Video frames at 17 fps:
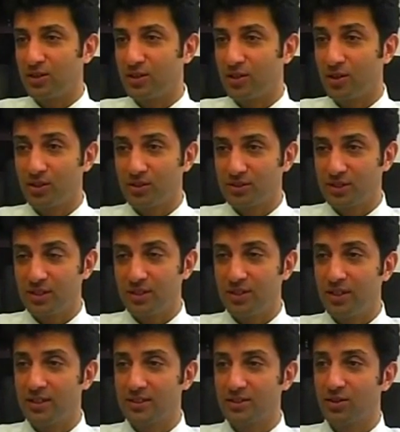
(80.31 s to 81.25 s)
hurt.
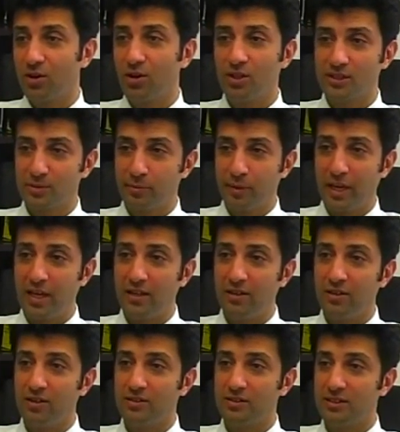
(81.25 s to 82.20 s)
It doesn't cause
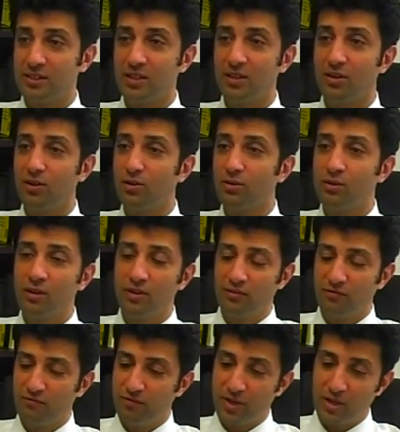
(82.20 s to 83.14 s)
pain until
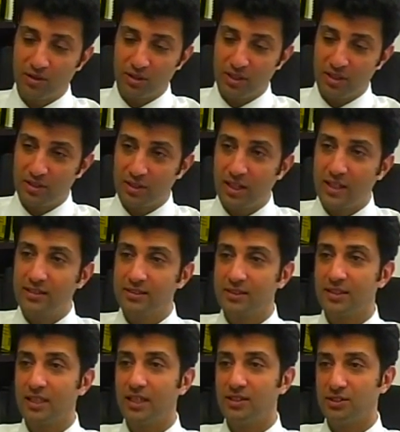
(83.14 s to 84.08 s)
very
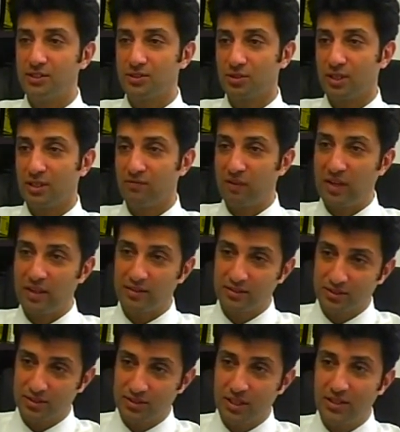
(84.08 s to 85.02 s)
late stages or
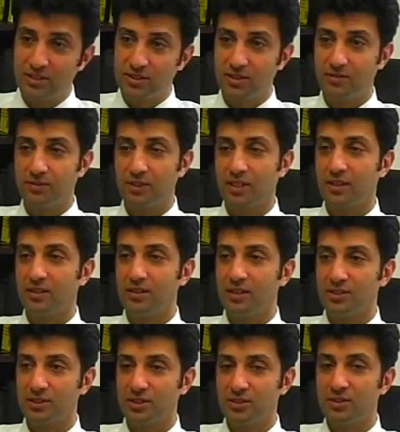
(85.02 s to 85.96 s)
advanced stages of the
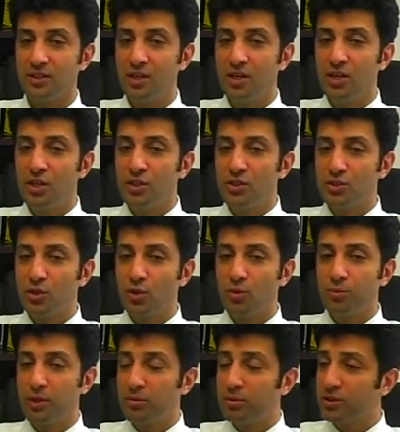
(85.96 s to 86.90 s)
condition.
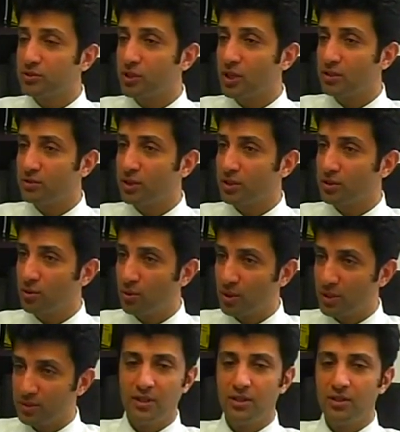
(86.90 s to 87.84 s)
So people try to
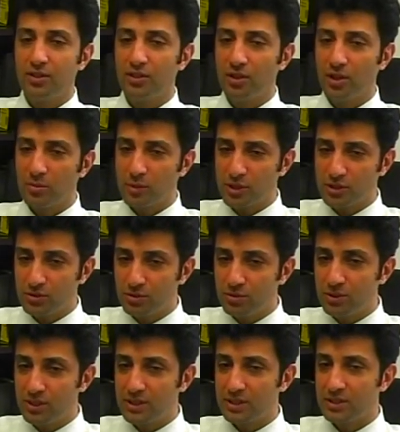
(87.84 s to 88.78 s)
ignore it. The number
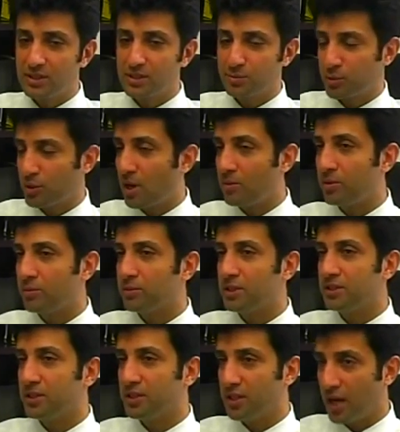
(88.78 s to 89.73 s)
2 reason is
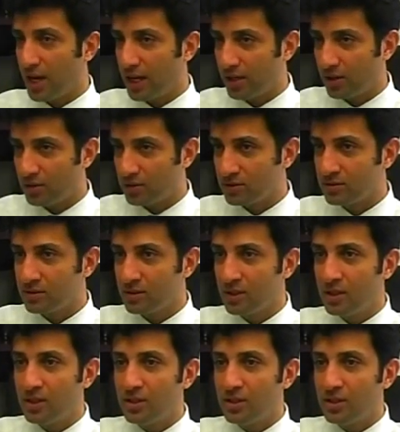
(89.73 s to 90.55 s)
probably denial.